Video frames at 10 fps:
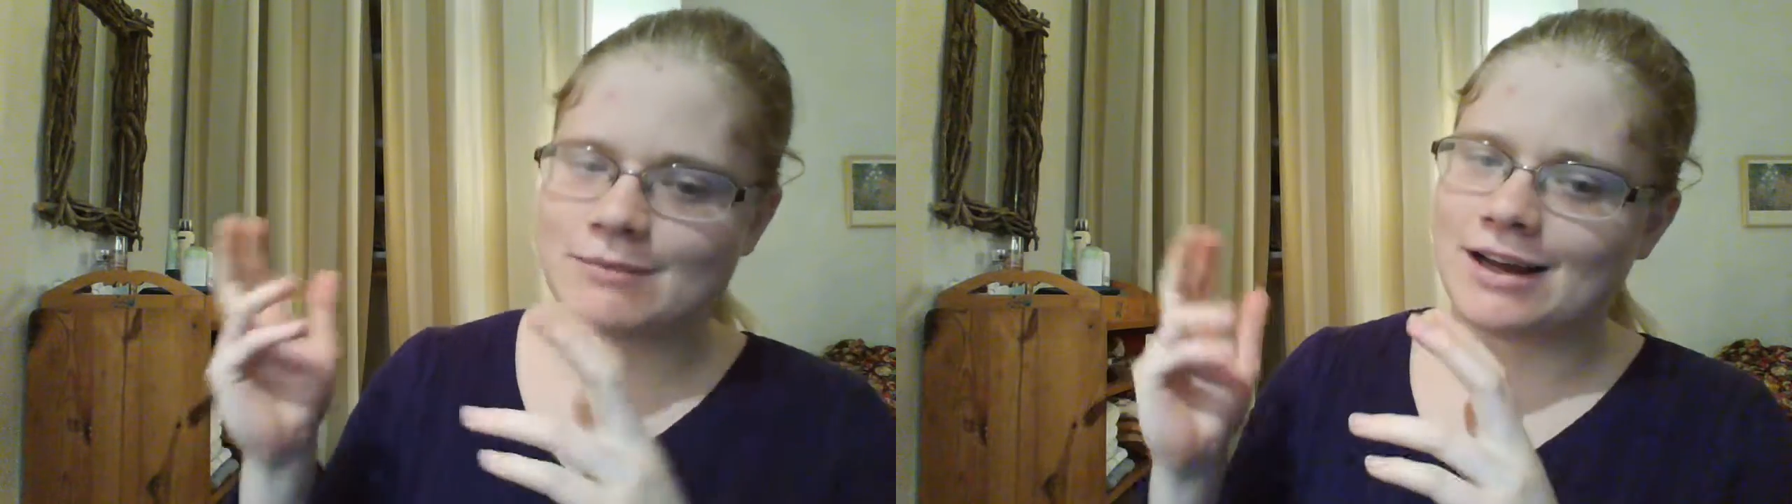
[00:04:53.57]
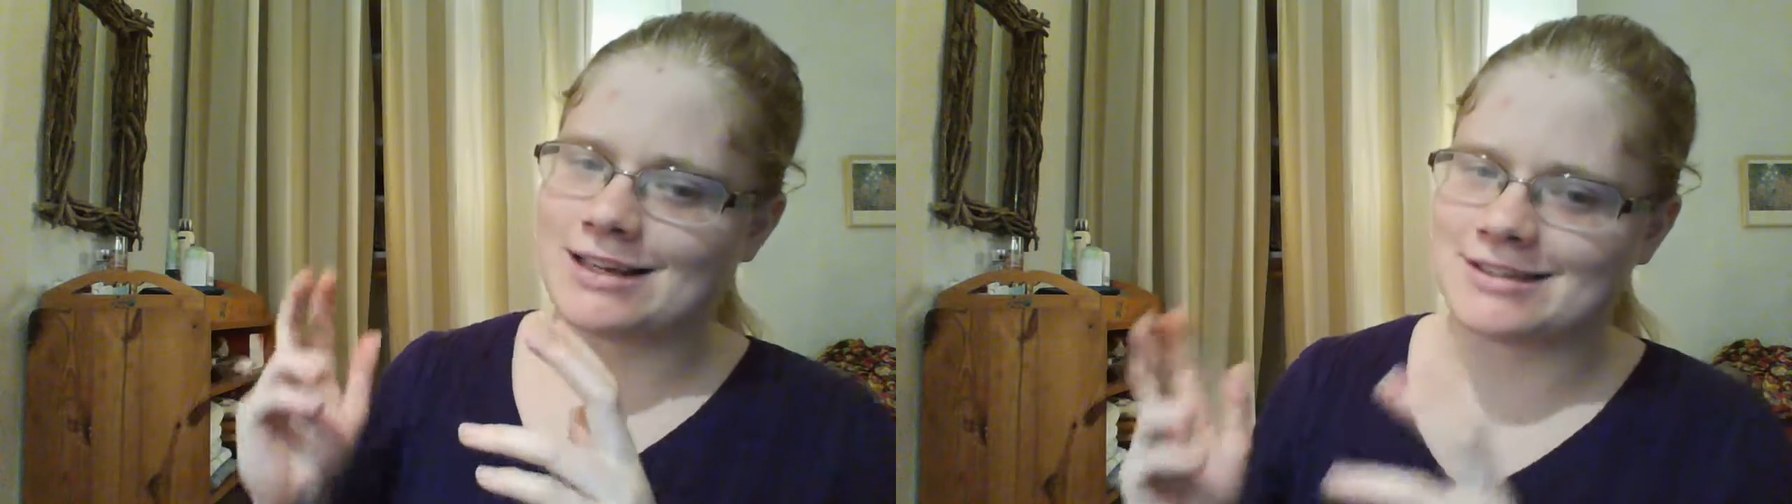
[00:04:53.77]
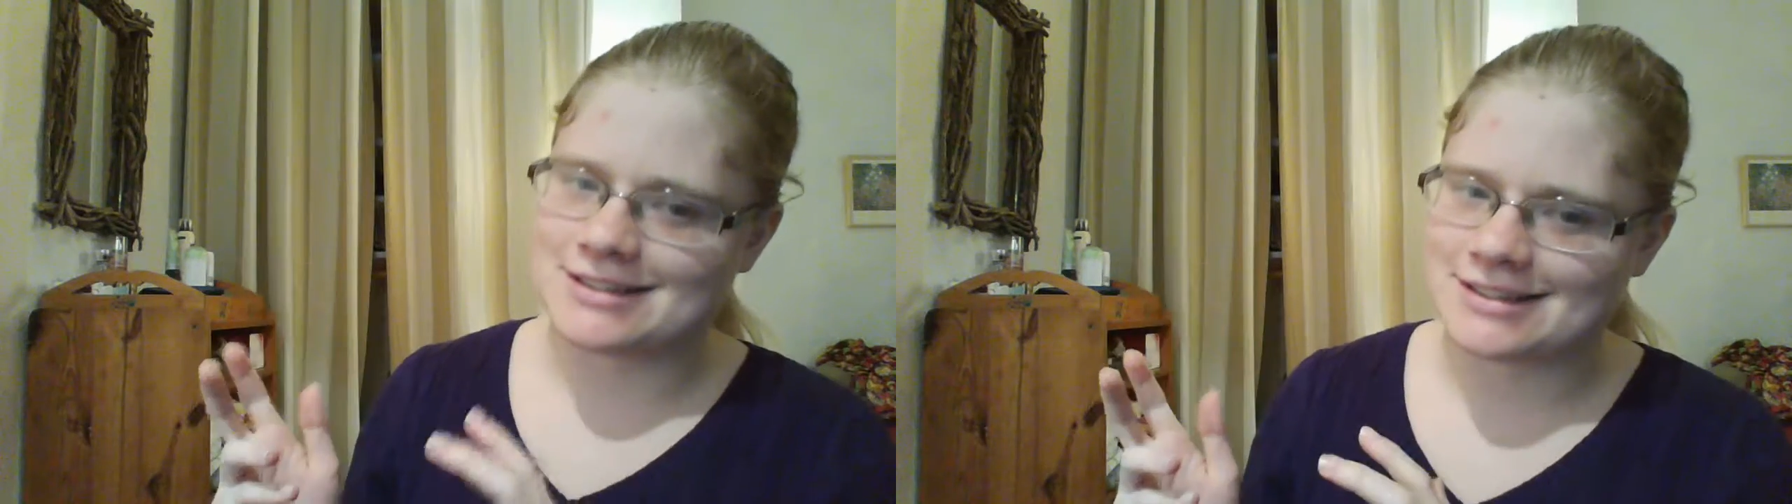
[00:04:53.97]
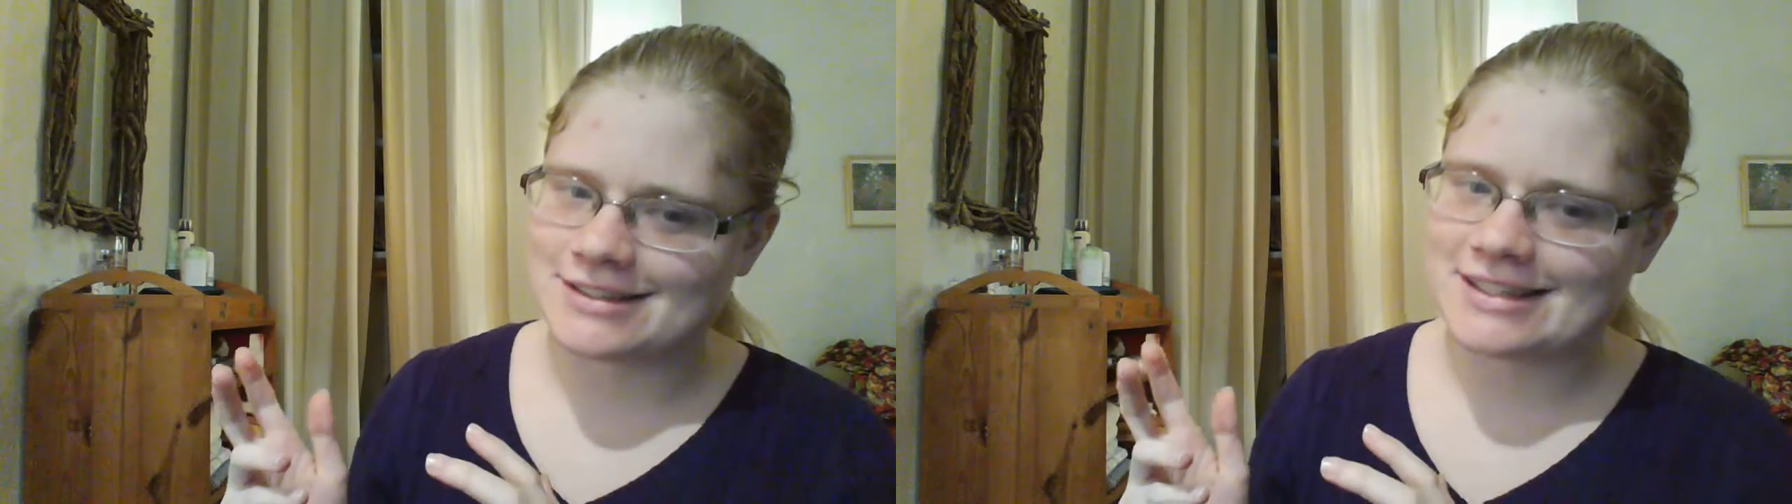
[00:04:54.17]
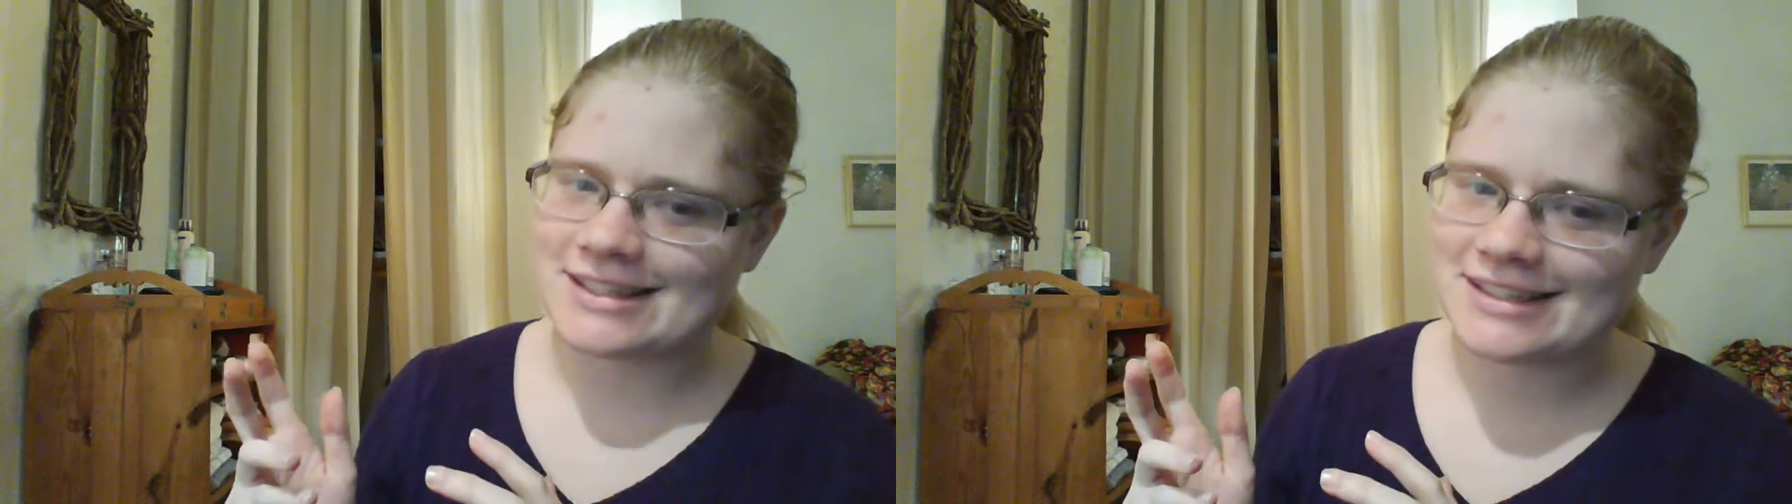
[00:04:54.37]

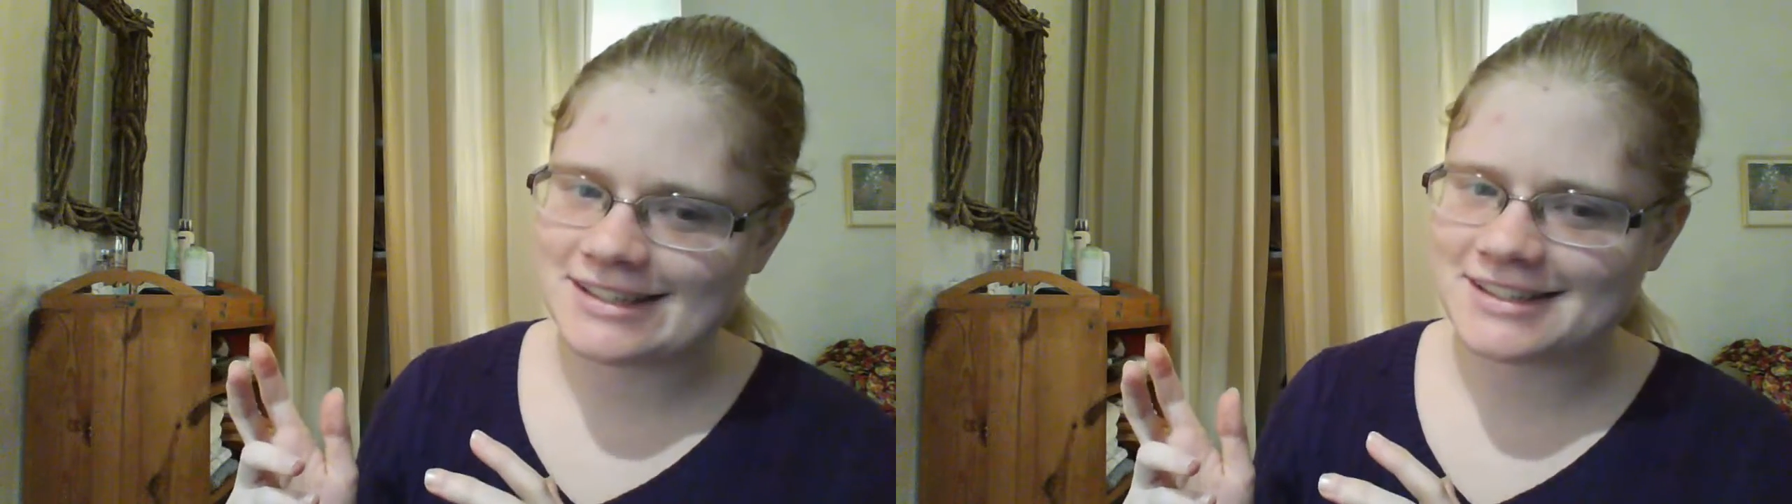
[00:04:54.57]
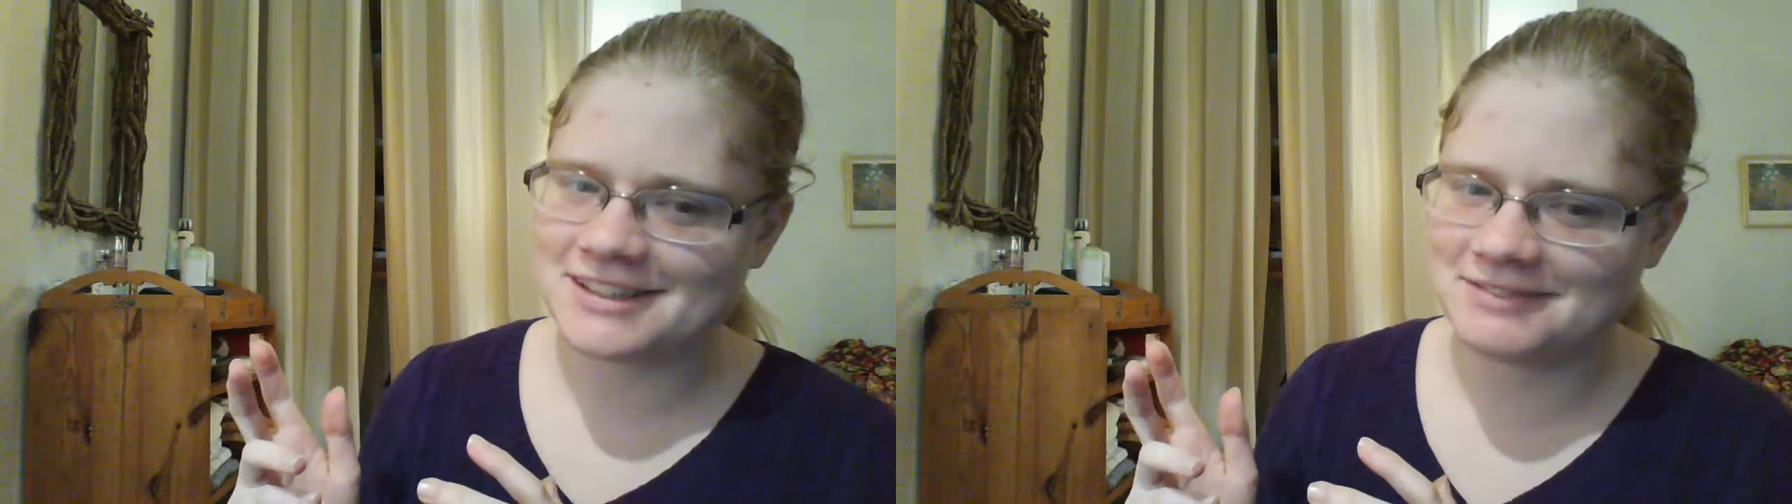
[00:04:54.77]
assistant.